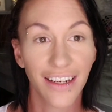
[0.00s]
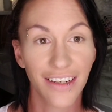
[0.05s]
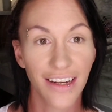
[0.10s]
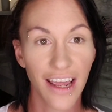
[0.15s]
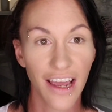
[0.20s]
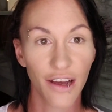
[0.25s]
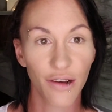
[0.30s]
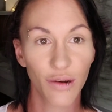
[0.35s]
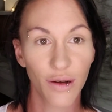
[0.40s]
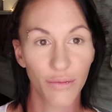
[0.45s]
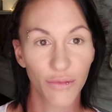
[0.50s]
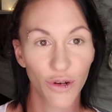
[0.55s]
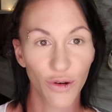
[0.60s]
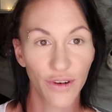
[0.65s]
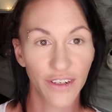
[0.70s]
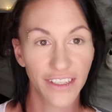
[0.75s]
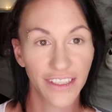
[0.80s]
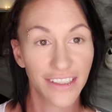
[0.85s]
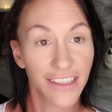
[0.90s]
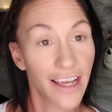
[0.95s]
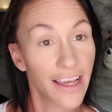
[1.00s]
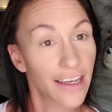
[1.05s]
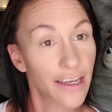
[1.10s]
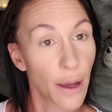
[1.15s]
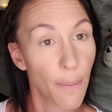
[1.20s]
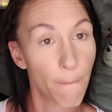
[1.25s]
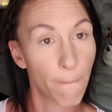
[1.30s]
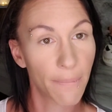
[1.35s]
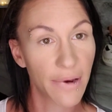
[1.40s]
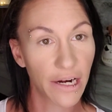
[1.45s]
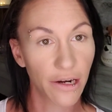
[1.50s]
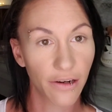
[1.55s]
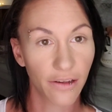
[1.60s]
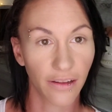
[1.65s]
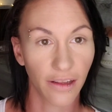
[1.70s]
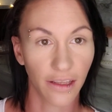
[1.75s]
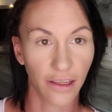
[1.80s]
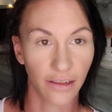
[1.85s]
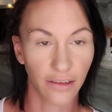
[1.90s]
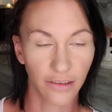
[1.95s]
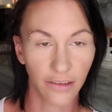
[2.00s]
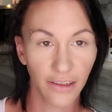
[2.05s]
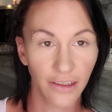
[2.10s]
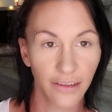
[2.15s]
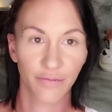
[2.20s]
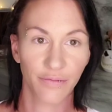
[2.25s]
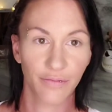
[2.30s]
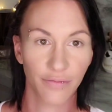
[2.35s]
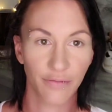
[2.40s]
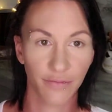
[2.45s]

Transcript: Now I'm going to take Marilyn